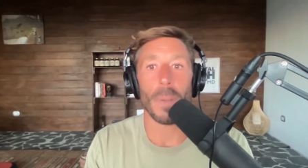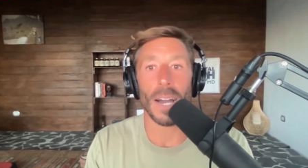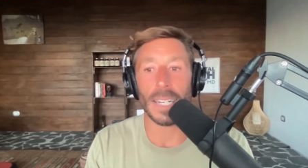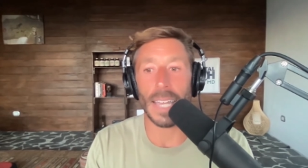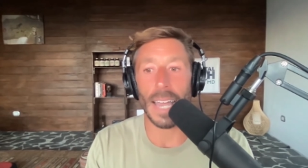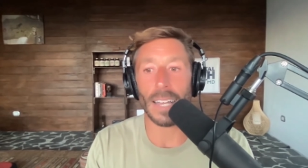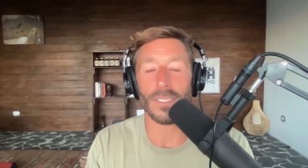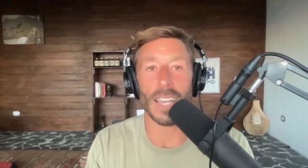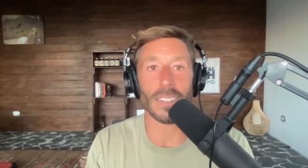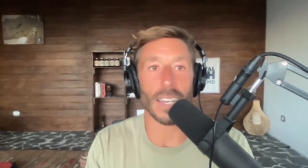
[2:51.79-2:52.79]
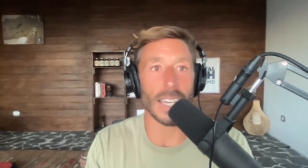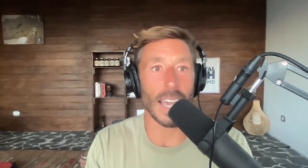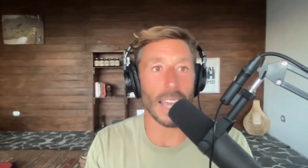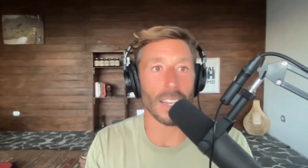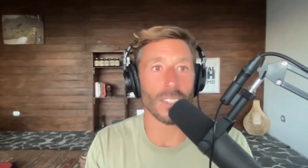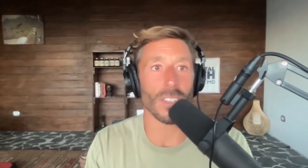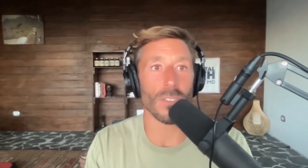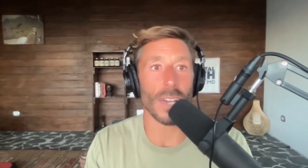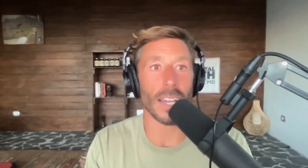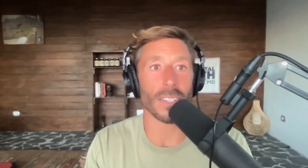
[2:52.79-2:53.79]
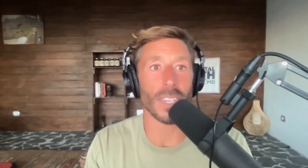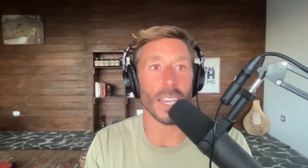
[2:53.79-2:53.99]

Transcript: podcasts as I can so that you guys